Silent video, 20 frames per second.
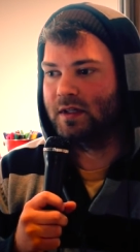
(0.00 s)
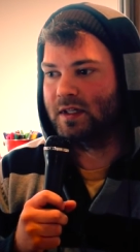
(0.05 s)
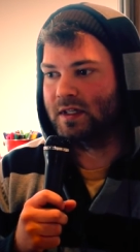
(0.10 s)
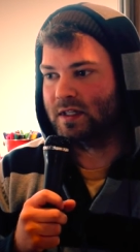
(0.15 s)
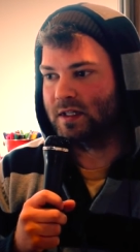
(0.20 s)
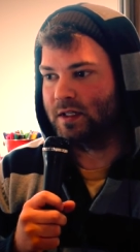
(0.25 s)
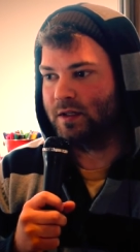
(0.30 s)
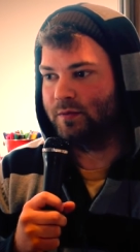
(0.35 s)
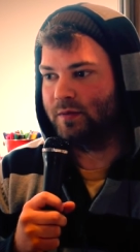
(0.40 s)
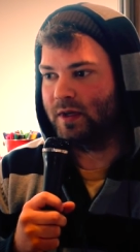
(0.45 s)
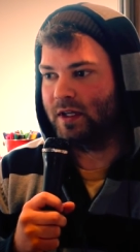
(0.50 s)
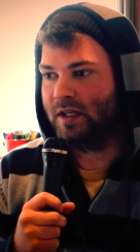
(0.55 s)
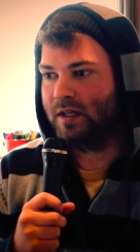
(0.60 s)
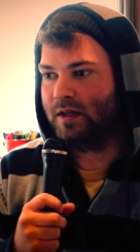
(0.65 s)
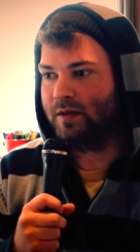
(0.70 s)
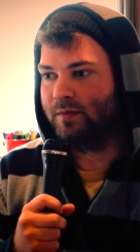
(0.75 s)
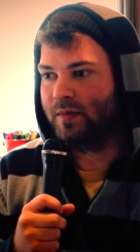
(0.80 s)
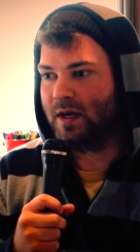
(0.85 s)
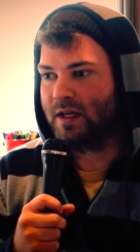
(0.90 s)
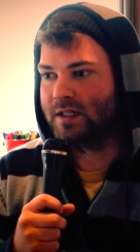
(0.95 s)
this could
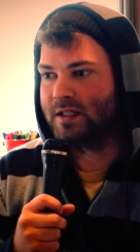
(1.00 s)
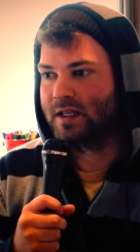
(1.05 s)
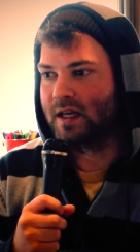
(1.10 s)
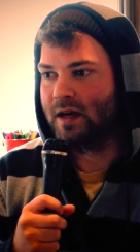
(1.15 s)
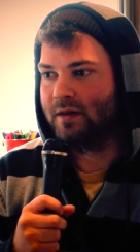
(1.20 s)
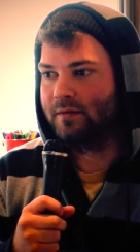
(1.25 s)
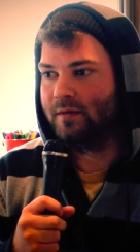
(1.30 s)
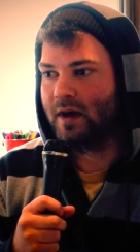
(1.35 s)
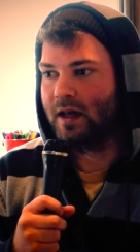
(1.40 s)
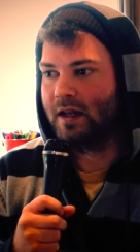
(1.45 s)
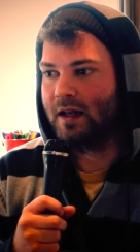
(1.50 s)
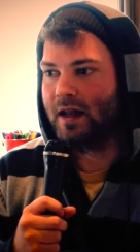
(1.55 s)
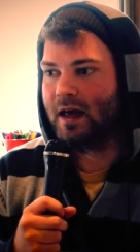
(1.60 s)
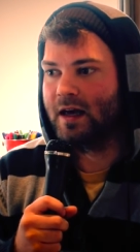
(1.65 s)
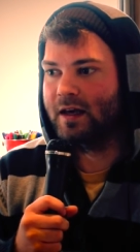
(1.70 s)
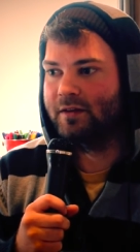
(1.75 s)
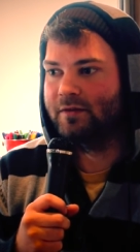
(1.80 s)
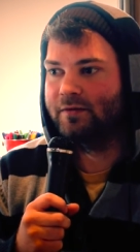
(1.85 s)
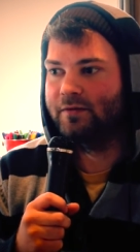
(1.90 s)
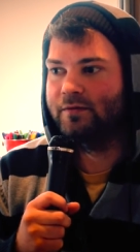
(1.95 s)
be the best time of my
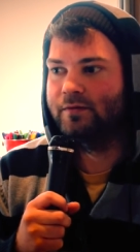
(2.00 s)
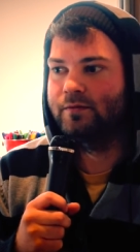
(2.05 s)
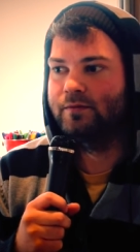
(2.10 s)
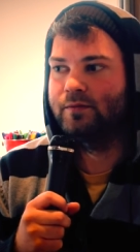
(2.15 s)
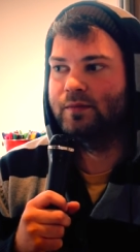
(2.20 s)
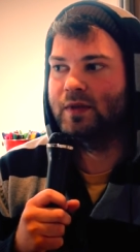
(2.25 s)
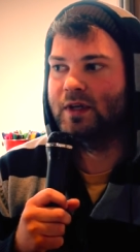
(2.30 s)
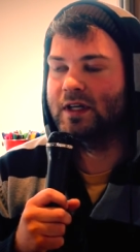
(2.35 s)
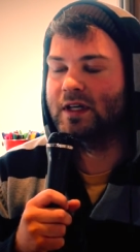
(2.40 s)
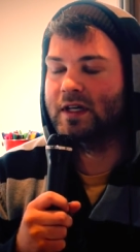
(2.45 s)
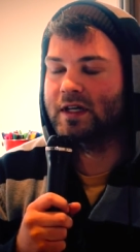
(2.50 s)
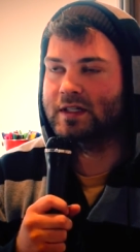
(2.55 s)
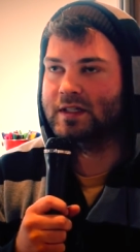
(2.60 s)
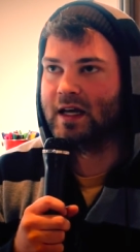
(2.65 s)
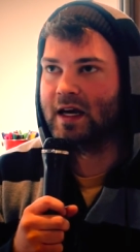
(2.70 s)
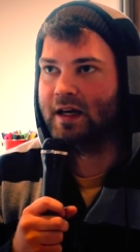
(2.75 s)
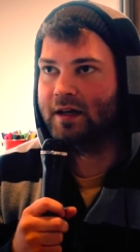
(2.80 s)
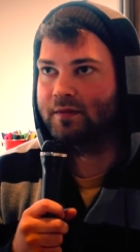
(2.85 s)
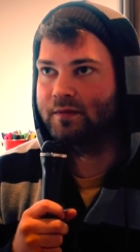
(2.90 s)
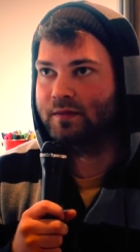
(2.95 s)
life,
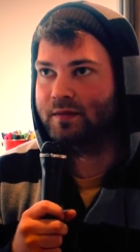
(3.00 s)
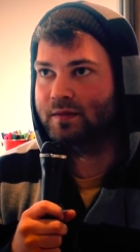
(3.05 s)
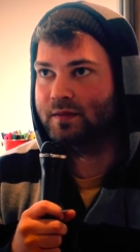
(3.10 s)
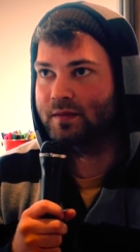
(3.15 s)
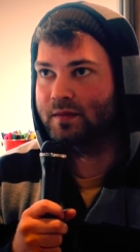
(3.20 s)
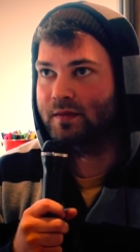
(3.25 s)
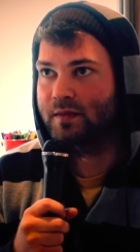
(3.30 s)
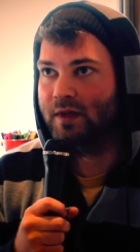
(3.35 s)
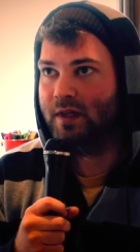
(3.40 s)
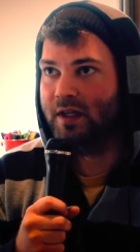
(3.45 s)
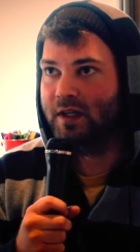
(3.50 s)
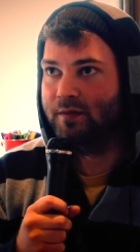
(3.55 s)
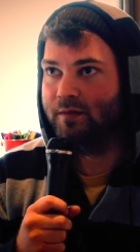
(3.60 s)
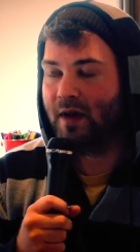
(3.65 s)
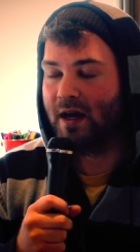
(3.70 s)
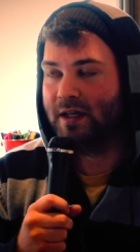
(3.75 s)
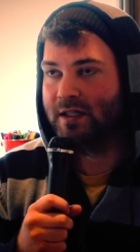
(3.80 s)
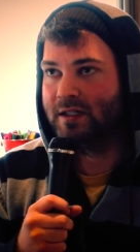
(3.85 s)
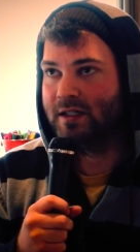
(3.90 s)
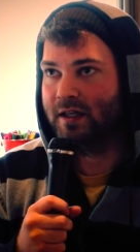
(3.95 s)
because I'm
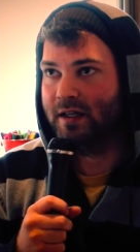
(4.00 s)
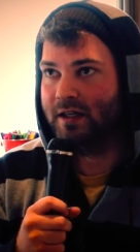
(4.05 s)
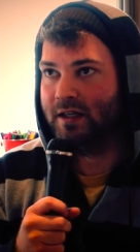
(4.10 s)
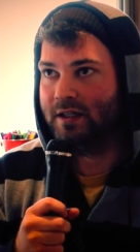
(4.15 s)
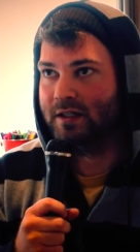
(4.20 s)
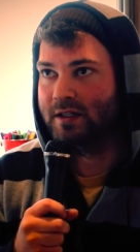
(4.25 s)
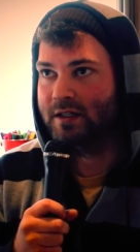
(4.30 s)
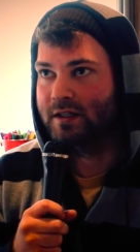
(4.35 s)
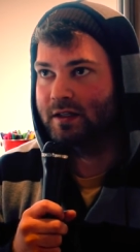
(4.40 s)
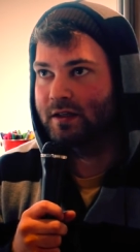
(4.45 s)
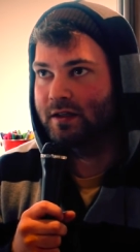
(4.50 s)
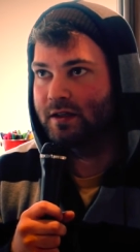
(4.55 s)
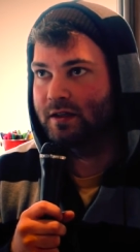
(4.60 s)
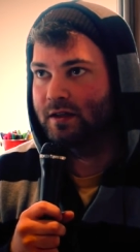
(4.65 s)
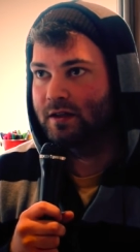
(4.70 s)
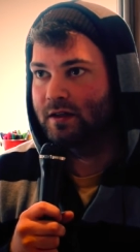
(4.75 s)
in my studies